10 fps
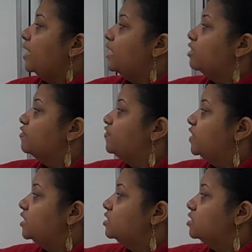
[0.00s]
and our
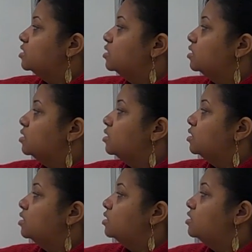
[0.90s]
feet
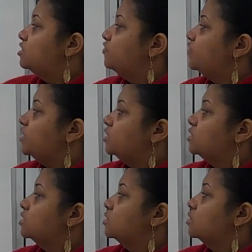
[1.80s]
to feet.